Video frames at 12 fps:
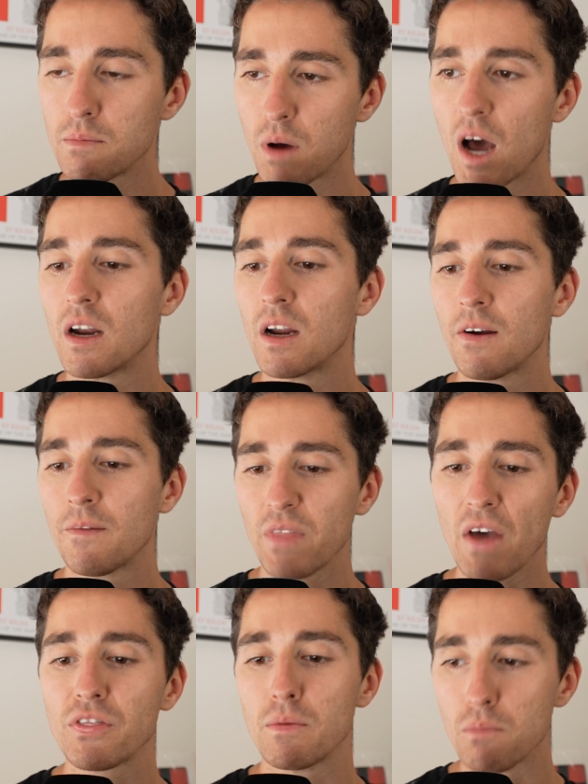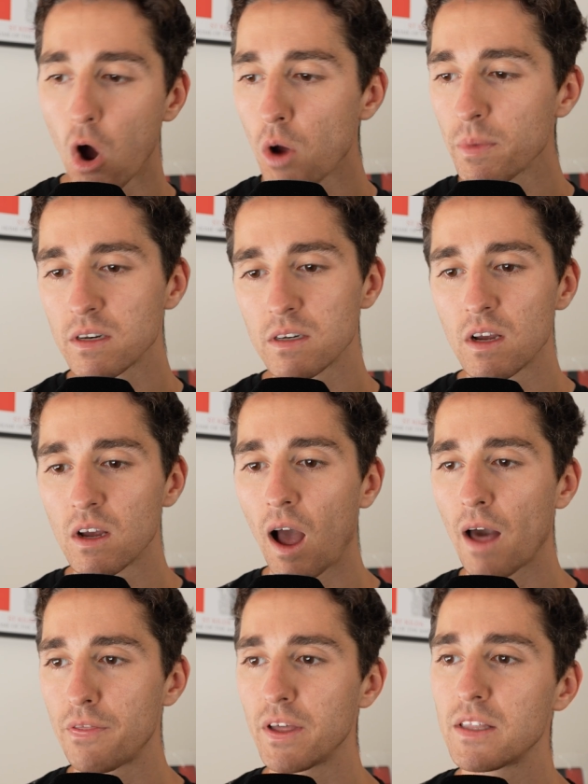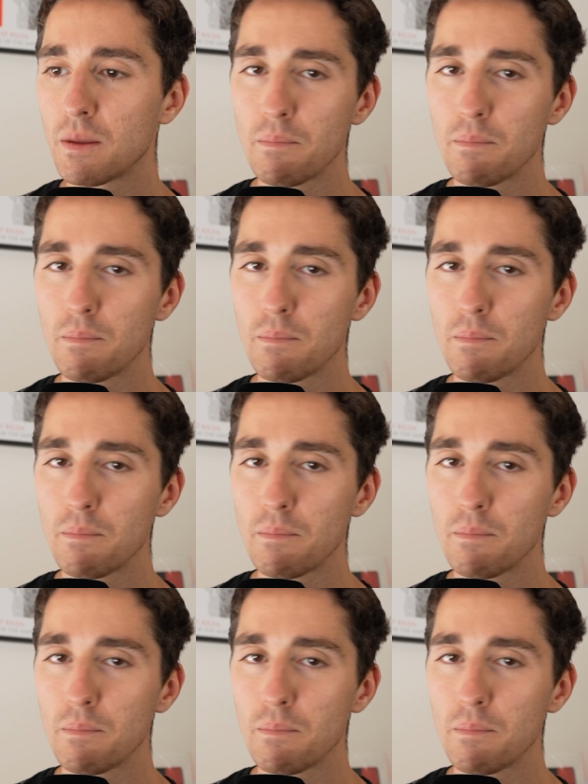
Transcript: But at the moment, I think the